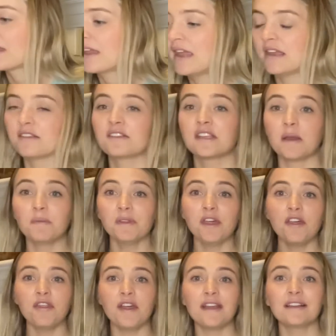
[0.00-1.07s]
And some of the
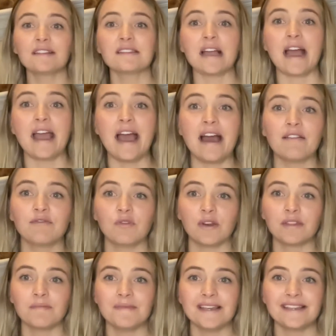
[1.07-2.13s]
things I have
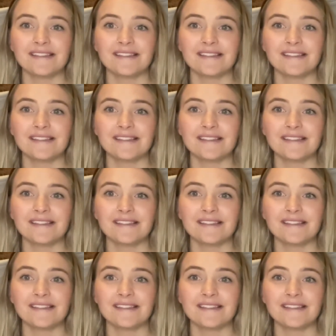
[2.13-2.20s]
with me